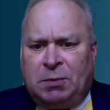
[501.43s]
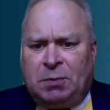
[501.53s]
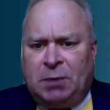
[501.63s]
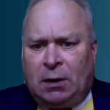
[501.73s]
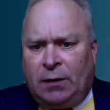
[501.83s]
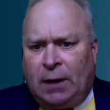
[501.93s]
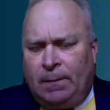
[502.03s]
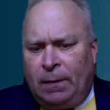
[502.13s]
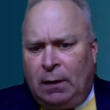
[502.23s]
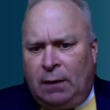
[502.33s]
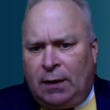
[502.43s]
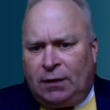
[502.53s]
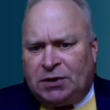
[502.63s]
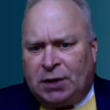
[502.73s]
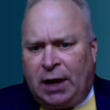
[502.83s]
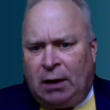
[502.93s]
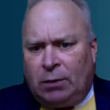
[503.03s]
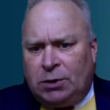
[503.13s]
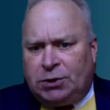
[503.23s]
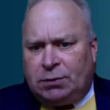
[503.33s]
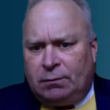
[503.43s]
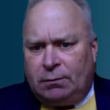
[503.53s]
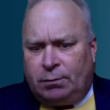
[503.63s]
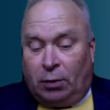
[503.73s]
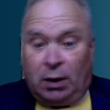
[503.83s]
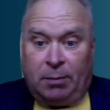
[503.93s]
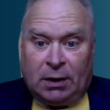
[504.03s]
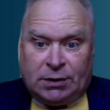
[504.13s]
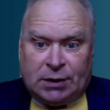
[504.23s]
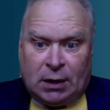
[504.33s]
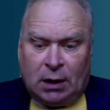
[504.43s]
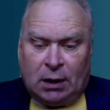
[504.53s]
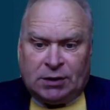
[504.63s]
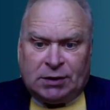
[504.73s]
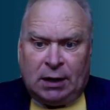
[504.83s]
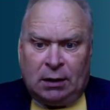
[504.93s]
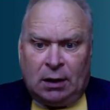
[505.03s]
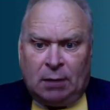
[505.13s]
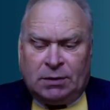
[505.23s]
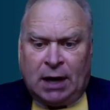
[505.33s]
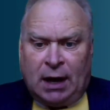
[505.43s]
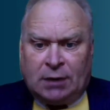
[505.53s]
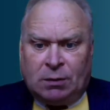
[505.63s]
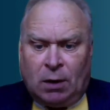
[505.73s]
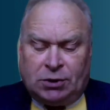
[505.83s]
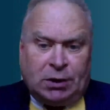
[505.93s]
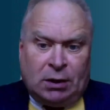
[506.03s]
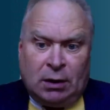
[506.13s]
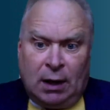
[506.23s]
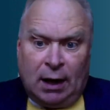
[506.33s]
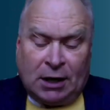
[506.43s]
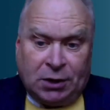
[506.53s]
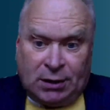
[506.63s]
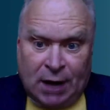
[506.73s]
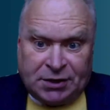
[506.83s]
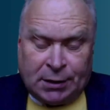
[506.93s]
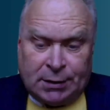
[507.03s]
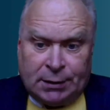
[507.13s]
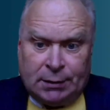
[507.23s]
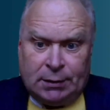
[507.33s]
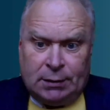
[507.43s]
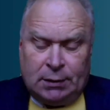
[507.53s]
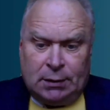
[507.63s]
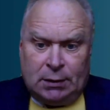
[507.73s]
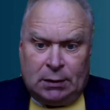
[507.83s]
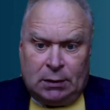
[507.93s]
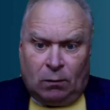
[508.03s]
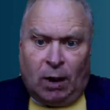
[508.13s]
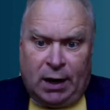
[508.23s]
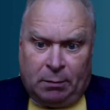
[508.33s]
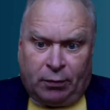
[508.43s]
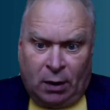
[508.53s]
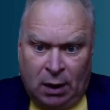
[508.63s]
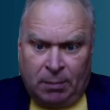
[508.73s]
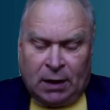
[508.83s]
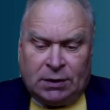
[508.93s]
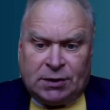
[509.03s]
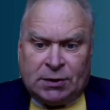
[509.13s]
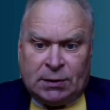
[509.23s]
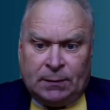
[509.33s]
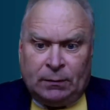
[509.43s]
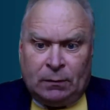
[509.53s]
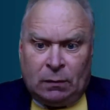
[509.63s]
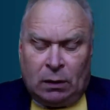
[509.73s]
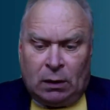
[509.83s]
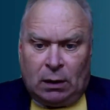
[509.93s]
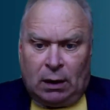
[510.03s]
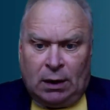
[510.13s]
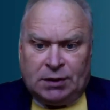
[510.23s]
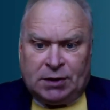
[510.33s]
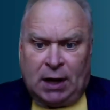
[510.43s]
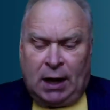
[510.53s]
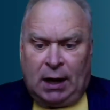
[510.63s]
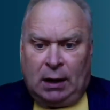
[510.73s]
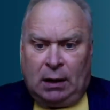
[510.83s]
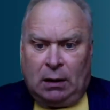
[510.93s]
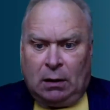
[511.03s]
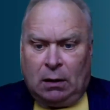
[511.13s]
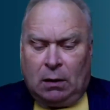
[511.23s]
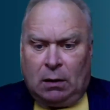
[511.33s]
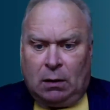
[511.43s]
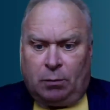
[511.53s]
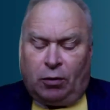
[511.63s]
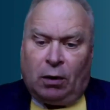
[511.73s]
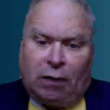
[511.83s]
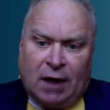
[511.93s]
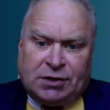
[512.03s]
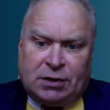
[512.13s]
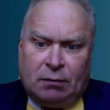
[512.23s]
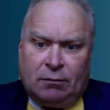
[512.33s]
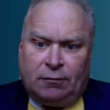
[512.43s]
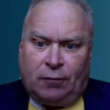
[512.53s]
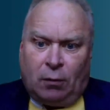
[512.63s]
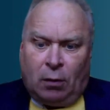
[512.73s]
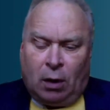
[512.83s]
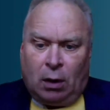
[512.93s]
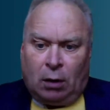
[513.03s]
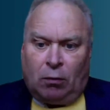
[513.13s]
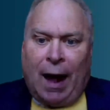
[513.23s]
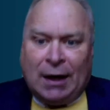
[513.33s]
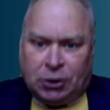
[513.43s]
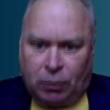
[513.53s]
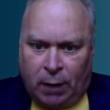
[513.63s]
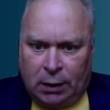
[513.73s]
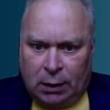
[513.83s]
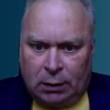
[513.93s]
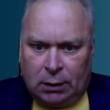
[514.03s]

Speaker, that, that this language prohibits a, a state income tax in Washington. It actually doesn't. What it prohibits is a uh, progressive or graduated